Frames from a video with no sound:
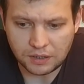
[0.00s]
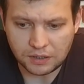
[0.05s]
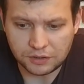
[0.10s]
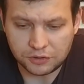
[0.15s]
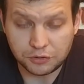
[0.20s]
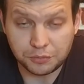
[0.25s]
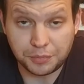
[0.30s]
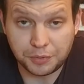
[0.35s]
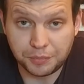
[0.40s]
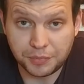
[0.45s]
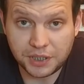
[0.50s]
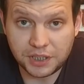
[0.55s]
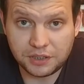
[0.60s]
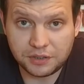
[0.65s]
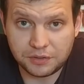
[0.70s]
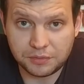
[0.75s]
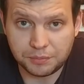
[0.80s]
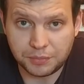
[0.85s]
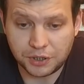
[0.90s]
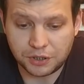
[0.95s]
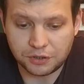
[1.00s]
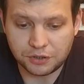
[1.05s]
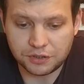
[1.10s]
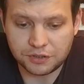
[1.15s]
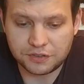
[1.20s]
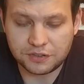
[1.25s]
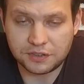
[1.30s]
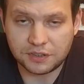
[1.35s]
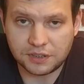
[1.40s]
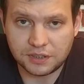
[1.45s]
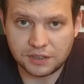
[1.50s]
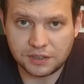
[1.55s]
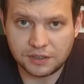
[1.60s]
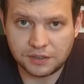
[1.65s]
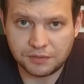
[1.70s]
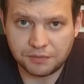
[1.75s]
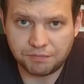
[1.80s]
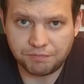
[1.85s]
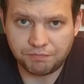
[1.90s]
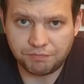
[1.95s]
to be made, because
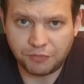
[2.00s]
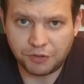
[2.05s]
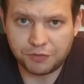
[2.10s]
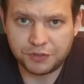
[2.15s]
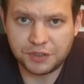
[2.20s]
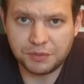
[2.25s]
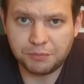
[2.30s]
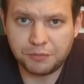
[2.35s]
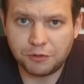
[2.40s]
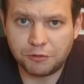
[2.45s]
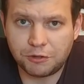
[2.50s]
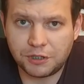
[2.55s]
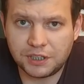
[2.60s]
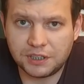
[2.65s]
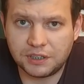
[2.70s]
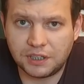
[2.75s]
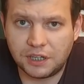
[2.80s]
we've simply run